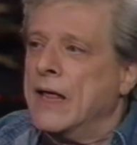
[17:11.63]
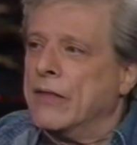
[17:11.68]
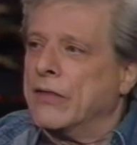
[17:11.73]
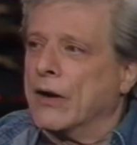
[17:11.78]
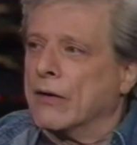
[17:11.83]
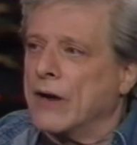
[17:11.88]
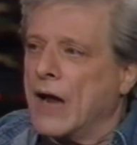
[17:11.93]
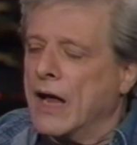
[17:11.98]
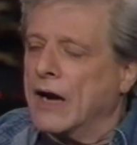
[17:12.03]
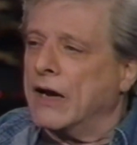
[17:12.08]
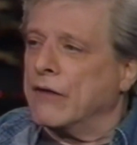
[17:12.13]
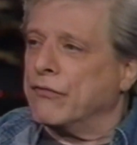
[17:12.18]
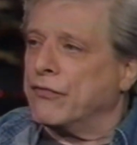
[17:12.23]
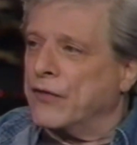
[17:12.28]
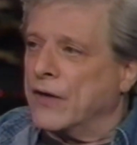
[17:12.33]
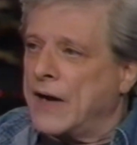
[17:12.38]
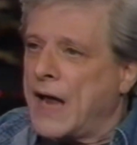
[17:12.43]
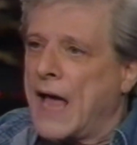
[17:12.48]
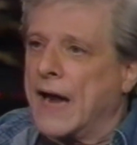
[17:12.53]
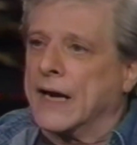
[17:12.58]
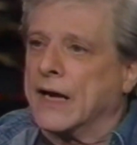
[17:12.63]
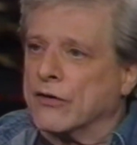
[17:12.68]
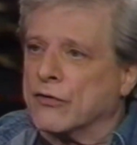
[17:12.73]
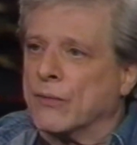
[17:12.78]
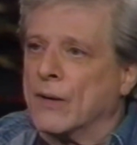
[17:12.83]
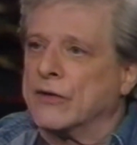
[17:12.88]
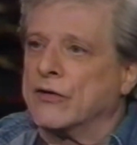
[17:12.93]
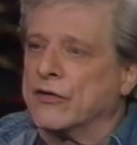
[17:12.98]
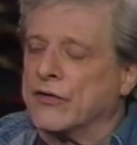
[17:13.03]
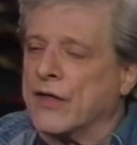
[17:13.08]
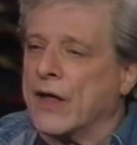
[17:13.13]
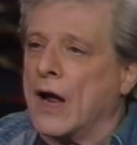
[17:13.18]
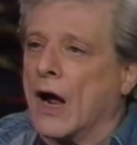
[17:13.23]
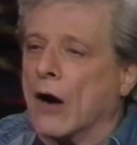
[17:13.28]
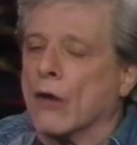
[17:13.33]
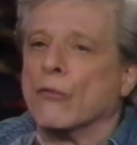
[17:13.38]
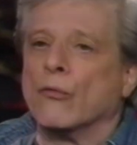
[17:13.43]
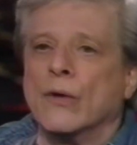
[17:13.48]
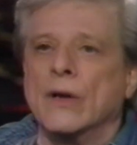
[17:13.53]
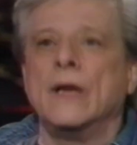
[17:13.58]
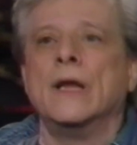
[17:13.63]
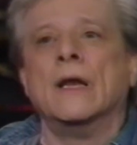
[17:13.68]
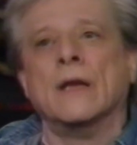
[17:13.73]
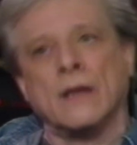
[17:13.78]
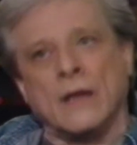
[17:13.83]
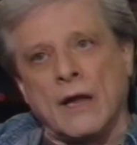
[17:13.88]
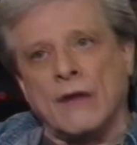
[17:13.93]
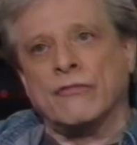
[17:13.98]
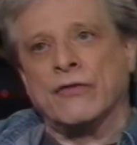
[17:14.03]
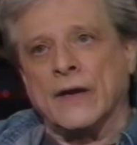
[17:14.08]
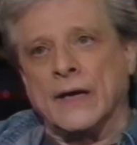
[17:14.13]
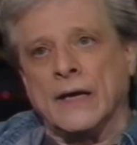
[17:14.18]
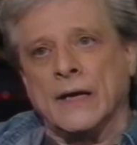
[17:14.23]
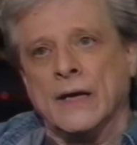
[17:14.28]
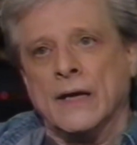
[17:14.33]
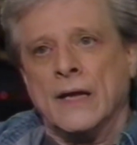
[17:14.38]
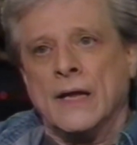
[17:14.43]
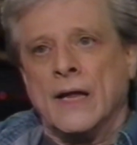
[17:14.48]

They're not fanatic as much as they are really loving.